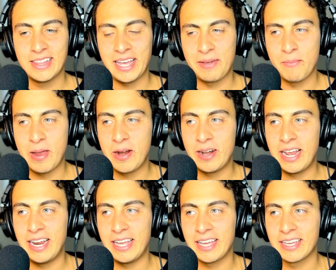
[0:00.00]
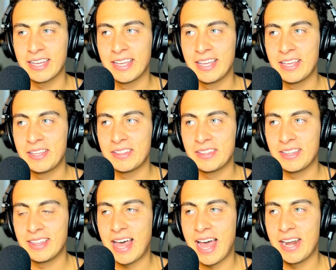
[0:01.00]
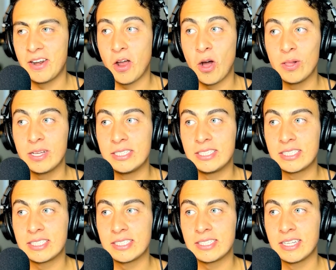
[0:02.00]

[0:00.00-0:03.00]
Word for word: like marinating that knowledge